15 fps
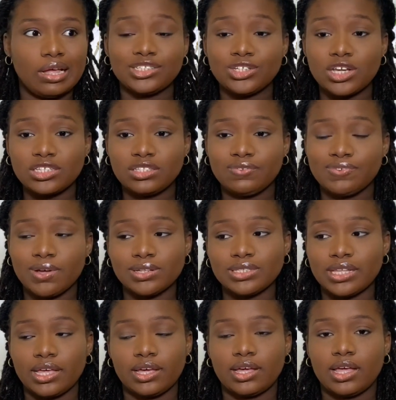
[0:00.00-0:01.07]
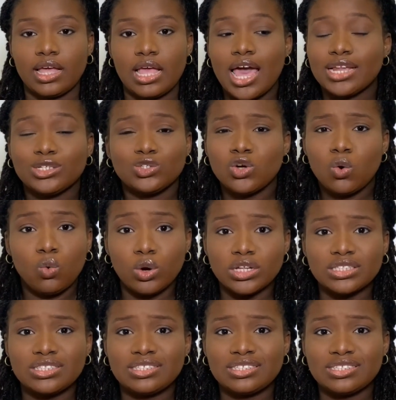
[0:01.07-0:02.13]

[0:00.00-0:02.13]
It just felt like I do not want